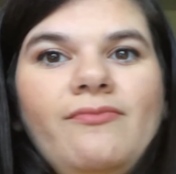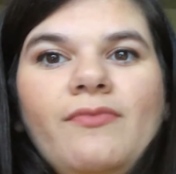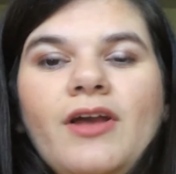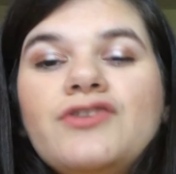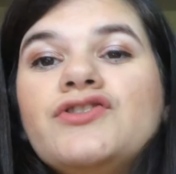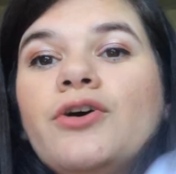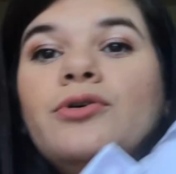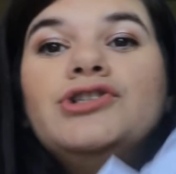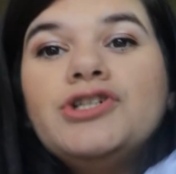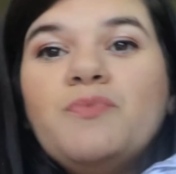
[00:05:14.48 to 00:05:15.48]

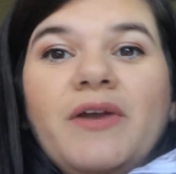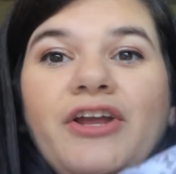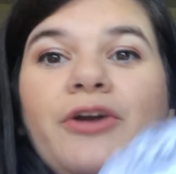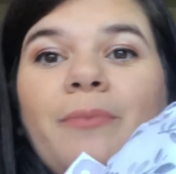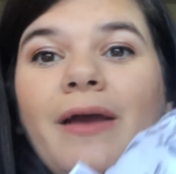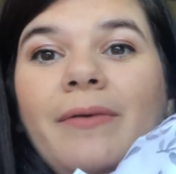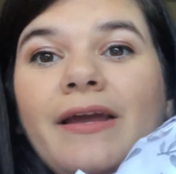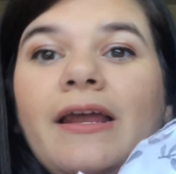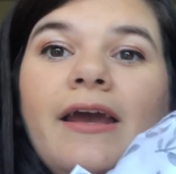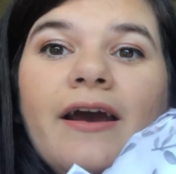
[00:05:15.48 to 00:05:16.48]
So just putting your baby
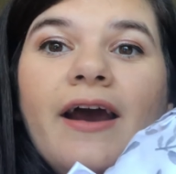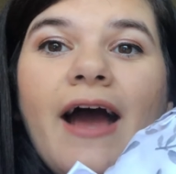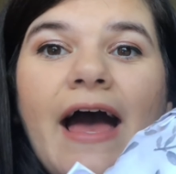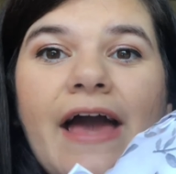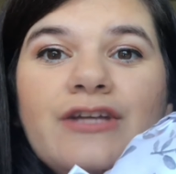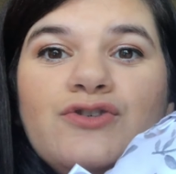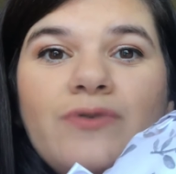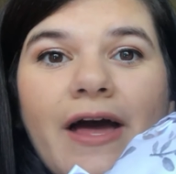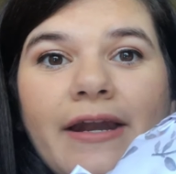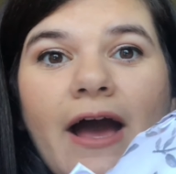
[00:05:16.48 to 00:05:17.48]
in here, I do
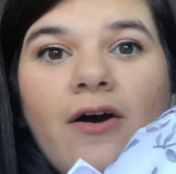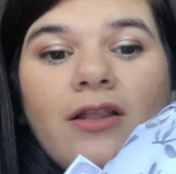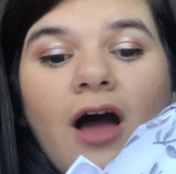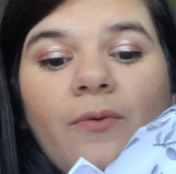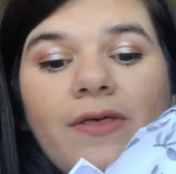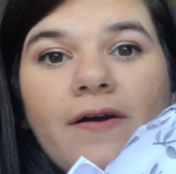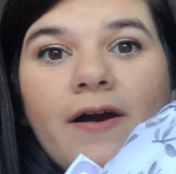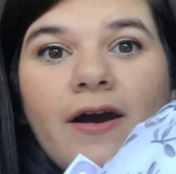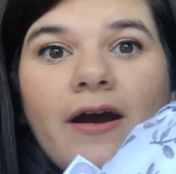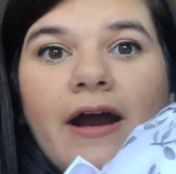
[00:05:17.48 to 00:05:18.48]
that now a lot with
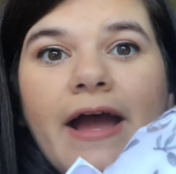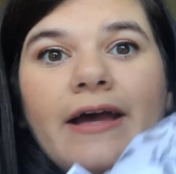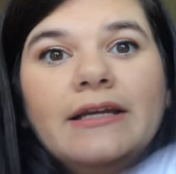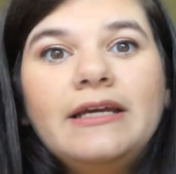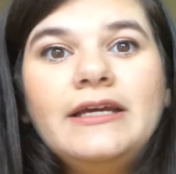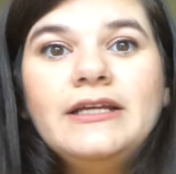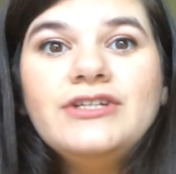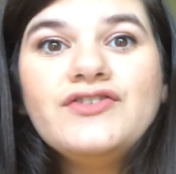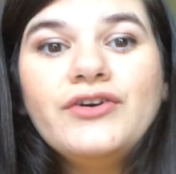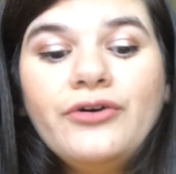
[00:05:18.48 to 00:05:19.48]
her, and it
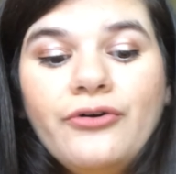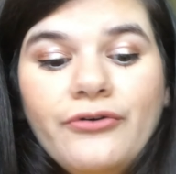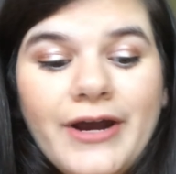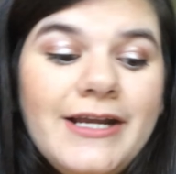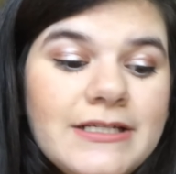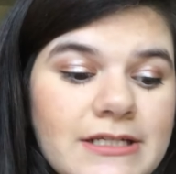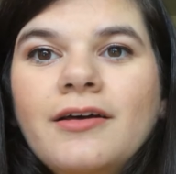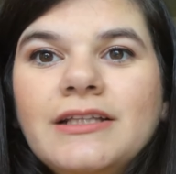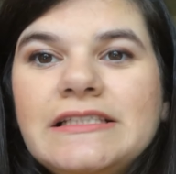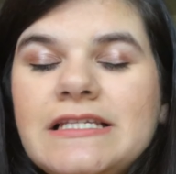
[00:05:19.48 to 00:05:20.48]
is great.
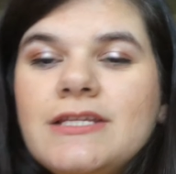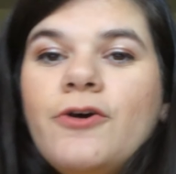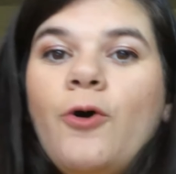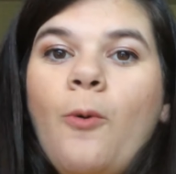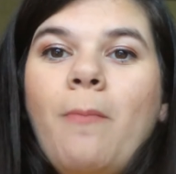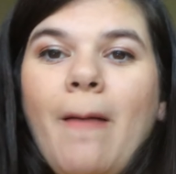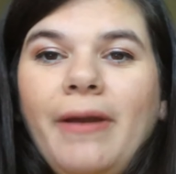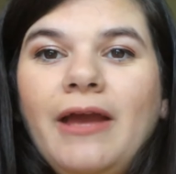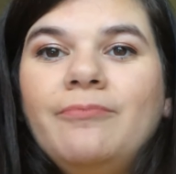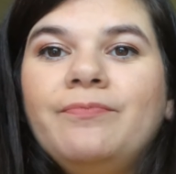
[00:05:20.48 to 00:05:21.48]
So
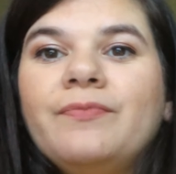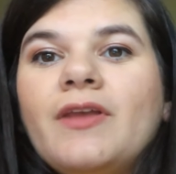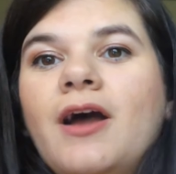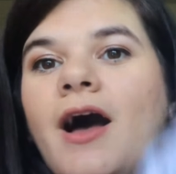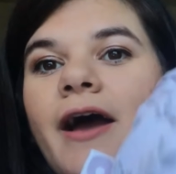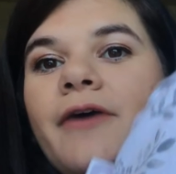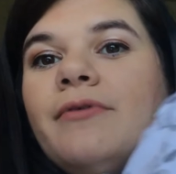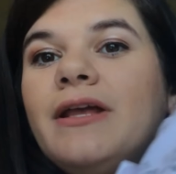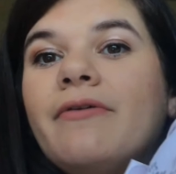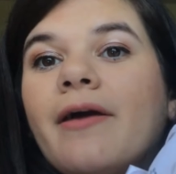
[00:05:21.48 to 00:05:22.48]
boppy, I
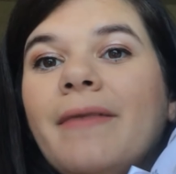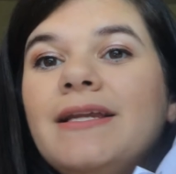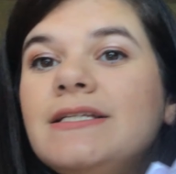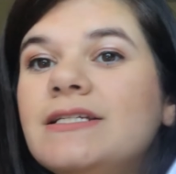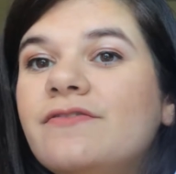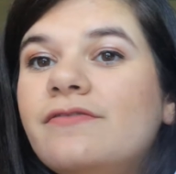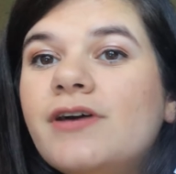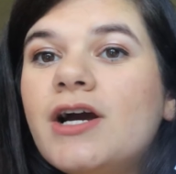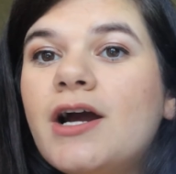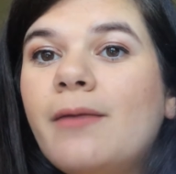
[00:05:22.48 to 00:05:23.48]
really recommend
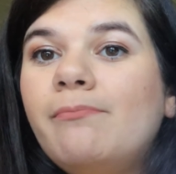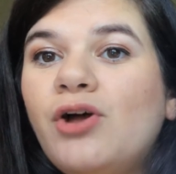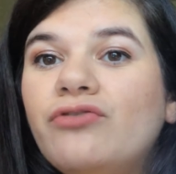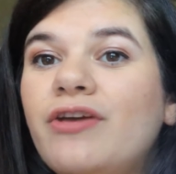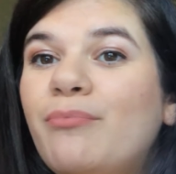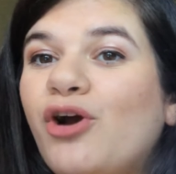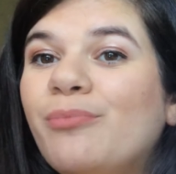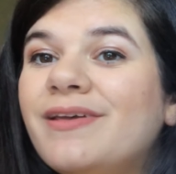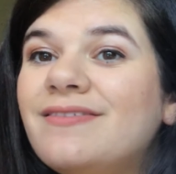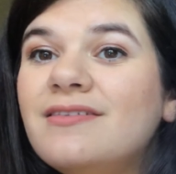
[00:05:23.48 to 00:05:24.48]
for
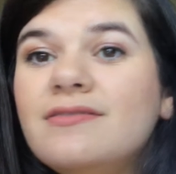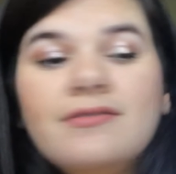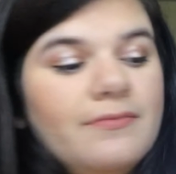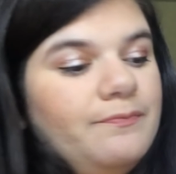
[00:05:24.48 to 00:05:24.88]
multi-purposes.